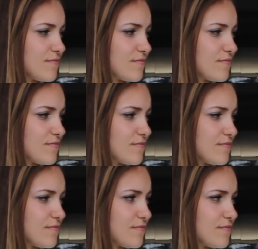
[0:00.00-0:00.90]

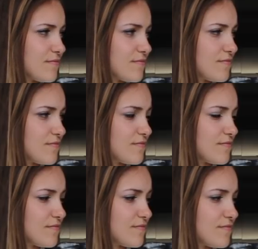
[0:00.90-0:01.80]

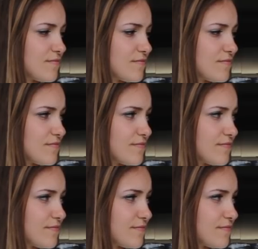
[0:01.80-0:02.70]

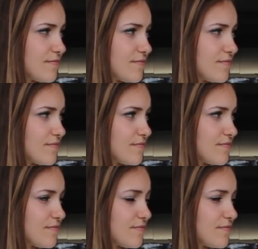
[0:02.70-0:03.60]

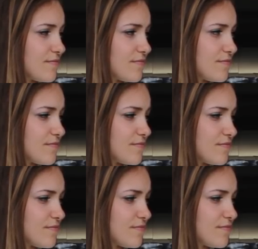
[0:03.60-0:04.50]

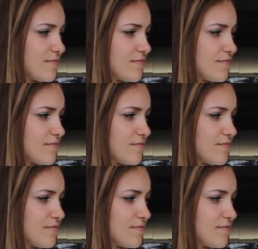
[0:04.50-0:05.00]
This person isn't speaking.